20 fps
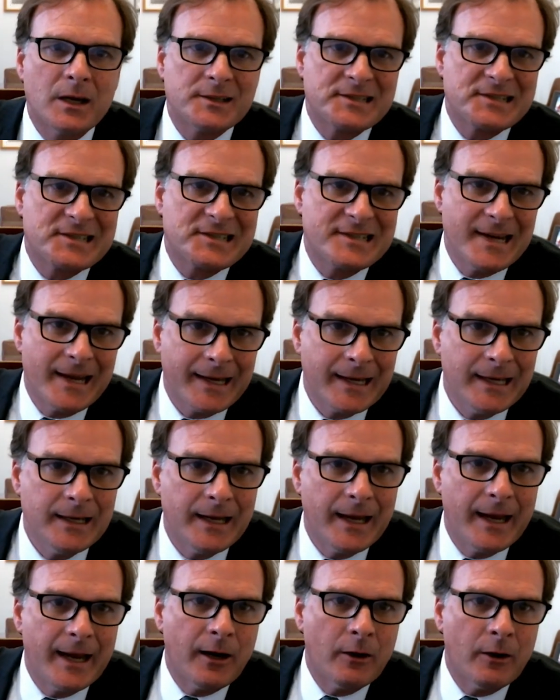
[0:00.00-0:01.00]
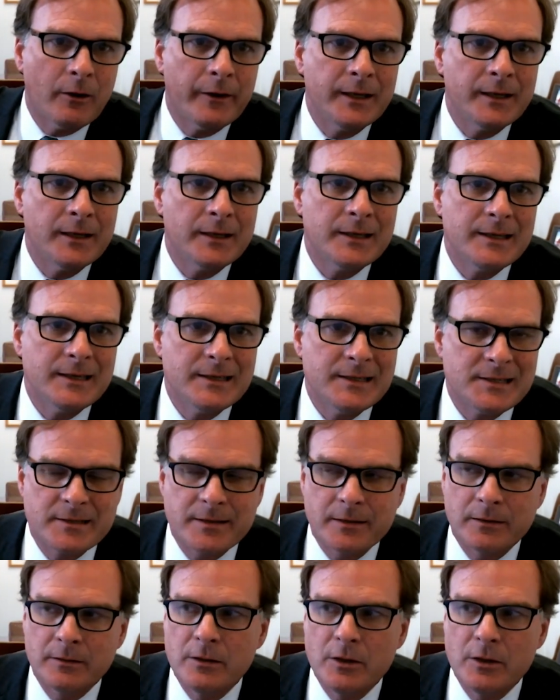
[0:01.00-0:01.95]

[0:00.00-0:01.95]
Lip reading: A second area is